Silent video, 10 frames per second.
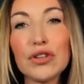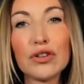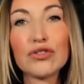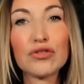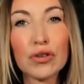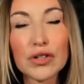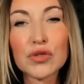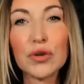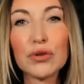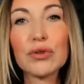You don't
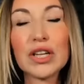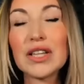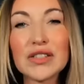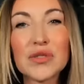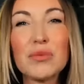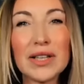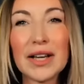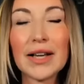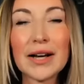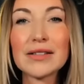trust what you're thinking. This is why
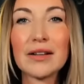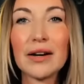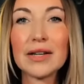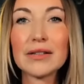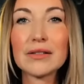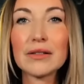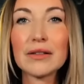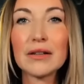they gaslight.